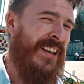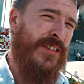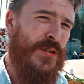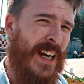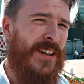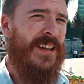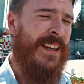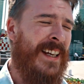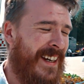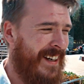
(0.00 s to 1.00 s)
So check out the
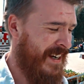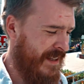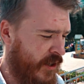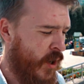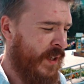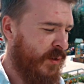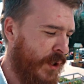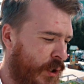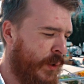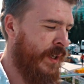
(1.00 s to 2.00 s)
link in the comments
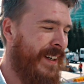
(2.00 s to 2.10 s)
below.